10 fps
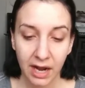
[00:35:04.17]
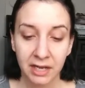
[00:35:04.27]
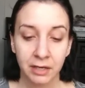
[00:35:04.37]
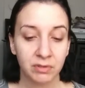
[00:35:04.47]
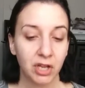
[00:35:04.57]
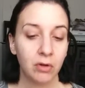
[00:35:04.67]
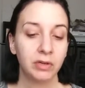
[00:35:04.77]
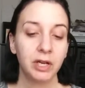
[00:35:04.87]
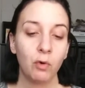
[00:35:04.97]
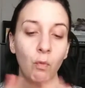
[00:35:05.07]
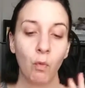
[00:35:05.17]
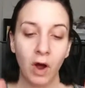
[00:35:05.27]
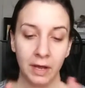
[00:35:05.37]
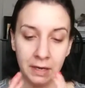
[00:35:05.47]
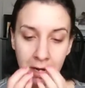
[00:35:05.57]
And there was only
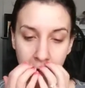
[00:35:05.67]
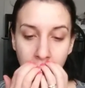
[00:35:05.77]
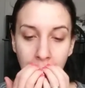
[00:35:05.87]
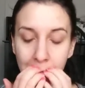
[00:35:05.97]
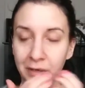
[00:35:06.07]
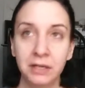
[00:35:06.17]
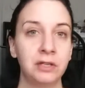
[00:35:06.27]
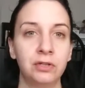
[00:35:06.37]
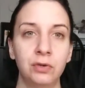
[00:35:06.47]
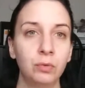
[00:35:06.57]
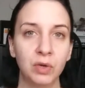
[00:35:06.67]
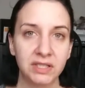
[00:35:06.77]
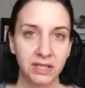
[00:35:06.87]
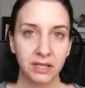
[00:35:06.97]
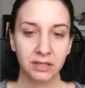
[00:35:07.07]
one. And all I wanted to do
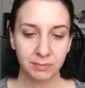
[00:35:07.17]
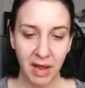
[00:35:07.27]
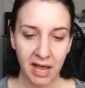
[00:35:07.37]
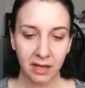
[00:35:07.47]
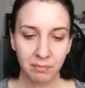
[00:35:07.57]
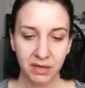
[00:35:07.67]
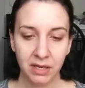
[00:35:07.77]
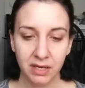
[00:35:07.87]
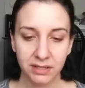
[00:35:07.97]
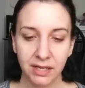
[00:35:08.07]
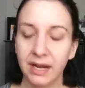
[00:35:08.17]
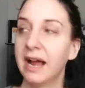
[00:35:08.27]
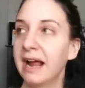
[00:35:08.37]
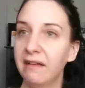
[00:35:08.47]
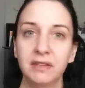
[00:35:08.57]
was see this palette because, like,
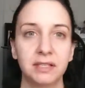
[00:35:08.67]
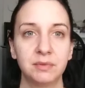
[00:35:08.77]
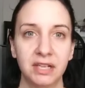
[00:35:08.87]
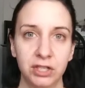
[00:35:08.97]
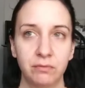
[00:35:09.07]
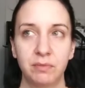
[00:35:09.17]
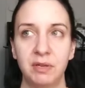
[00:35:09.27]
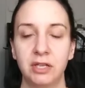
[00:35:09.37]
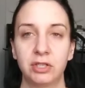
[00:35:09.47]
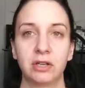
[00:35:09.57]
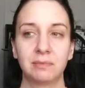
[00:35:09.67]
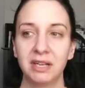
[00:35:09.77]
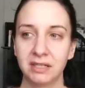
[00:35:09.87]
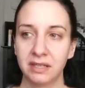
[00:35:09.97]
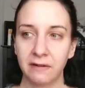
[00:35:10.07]
I have this obsession with BH
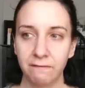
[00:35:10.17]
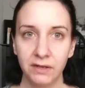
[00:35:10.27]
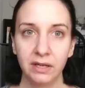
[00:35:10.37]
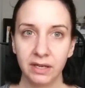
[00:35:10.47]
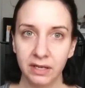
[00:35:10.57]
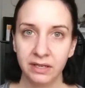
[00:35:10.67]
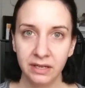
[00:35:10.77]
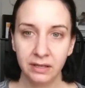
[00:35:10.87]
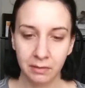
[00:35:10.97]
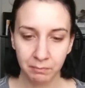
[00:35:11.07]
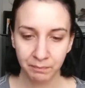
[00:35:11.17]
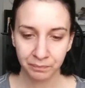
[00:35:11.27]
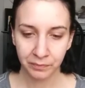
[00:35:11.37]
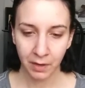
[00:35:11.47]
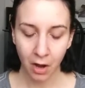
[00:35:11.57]
Cosmetics and I feel like I need them.
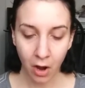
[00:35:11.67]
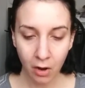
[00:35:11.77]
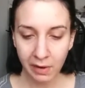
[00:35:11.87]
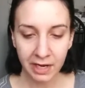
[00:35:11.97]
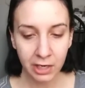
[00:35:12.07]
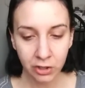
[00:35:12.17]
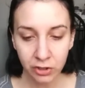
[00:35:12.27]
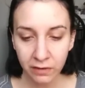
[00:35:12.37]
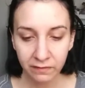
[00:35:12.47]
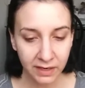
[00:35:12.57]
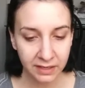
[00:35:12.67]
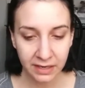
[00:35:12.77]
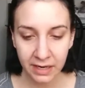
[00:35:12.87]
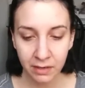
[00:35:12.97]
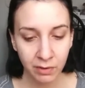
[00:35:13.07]
Oh, and I could not find it
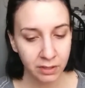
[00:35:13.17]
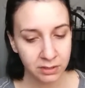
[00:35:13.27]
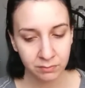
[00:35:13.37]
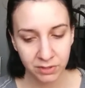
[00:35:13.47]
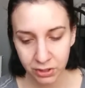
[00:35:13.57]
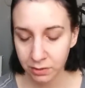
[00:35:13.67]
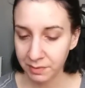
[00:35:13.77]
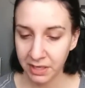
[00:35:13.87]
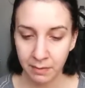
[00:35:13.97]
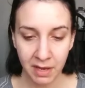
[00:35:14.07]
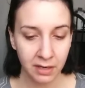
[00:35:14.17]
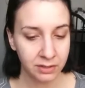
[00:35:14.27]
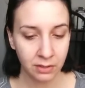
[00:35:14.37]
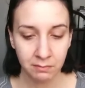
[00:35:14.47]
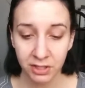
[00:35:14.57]
anywhere and I'm so upset about
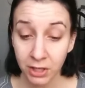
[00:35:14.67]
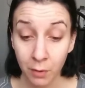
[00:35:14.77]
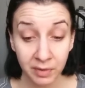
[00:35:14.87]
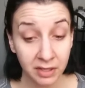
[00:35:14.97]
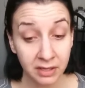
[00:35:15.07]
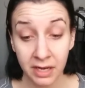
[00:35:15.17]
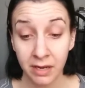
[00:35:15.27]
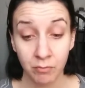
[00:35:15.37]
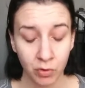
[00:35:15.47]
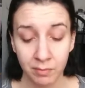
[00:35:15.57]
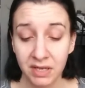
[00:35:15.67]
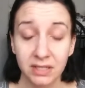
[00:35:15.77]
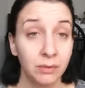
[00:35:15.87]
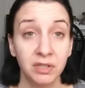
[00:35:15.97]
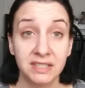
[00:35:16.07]
it. So I'm just hoping that they get more
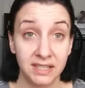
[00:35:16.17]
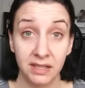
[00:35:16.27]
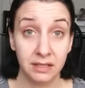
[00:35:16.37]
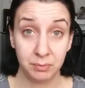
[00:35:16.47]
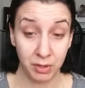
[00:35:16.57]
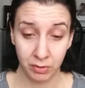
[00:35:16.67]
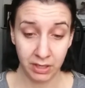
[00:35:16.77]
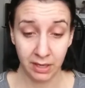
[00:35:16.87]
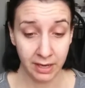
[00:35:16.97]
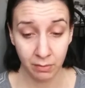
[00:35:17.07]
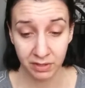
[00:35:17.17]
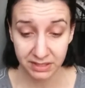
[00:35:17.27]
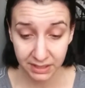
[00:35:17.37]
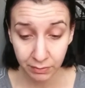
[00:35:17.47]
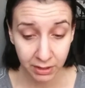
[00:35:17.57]
because I want to see this beauty. Like, I want to
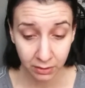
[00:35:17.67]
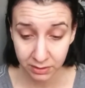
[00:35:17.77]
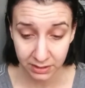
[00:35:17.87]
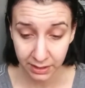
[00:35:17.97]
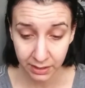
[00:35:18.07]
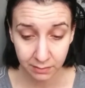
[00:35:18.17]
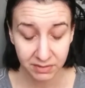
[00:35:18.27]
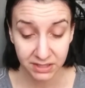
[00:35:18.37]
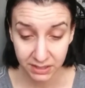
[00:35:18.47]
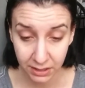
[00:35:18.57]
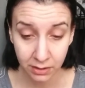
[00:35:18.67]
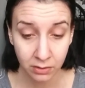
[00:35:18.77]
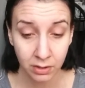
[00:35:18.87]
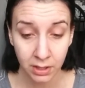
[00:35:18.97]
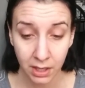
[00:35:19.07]
see what it looks like.
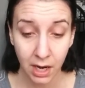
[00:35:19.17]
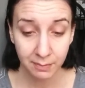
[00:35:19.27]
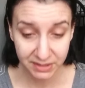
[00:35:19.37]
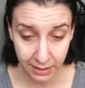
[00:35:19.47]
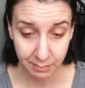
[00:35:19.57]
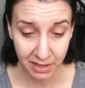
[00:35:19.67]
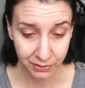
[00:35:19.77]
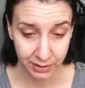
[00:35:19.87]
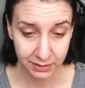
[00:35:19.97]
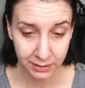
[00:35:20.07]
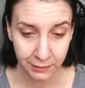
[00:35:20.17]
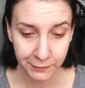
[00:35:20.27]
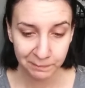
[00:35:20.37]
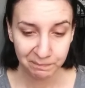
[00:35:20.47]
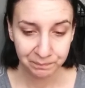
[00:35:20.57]
Still upset about this.
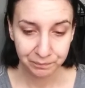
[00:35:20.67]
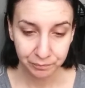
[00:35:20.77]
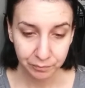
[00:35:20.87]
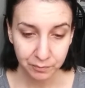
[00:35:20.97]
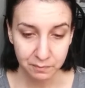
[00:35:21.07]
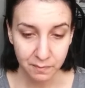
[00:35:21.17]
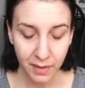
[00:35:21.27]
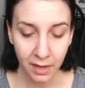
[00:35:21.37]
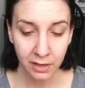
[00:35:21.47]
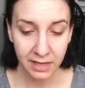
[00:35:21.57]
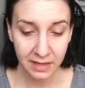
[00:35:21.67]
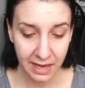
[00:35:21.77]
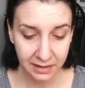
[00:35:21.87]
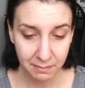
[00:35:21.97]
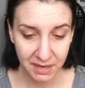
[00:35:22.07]
Okay, they
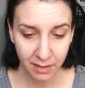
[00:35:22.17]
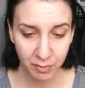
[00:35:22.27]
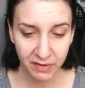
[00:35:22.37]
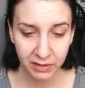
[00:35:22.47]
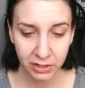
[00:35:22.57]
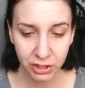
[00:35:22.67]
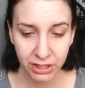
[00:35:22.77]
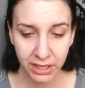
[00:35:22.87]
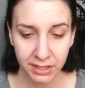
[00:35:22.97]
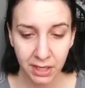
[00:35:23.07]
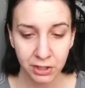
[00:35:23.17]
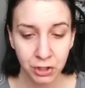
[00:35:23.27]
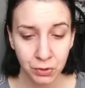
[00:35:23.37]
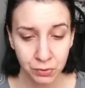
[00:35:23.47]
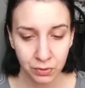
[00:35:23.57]
had the Makeup Revolution
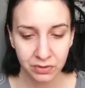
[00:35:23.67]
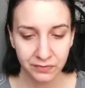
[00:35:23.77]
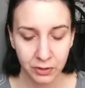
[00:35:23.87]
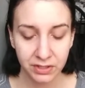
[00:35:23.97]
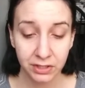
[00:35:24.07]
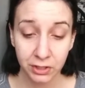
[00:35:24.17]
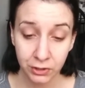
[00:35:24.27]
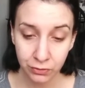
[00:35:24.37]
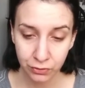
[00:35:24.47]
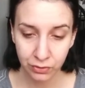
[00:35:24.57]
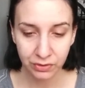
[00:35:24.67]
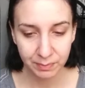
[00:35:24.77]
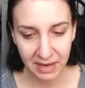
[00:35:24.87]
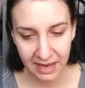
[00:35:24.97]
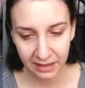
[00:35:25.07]
Neutrals versus Neutrals
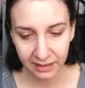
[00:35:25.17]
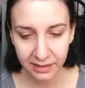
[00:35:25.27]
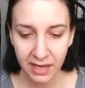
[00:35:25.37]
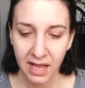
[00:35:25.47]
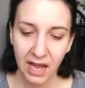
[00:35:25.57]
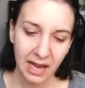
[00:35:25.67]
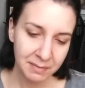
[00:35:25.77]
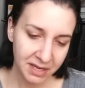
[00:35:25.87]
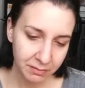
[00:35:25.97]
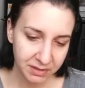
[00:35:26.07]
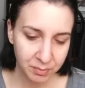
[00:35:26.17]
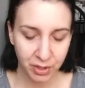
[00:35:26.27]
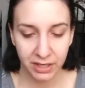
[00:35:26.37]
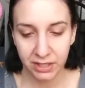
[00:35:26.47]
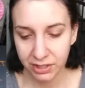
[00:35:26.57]
palette. I mean, it was
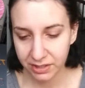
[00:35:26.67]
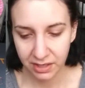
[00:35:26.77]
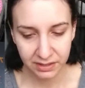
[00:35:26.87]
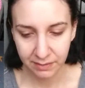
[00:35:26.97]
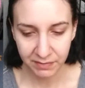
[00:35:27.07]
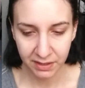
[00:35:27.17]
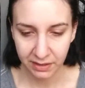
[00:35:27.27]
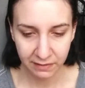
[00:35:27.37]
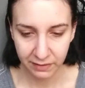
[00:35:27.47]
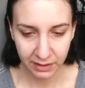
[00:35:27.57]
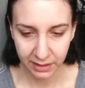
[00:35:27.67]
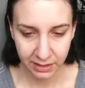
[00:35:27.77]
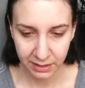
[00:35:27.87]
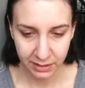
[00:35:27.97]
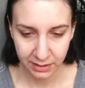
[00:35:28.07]
pretty, just not something that I felt like
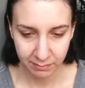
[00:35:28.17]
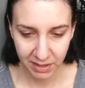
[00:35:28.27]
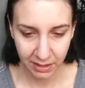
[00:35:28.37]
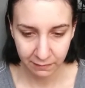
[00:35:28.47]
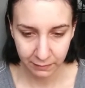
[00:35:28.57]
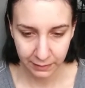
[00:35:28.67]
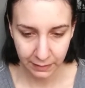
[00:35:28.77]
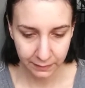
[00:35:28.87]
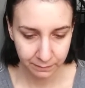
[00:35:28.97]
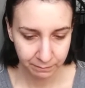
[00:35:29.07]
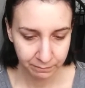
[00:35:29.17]
I needed in my life right then.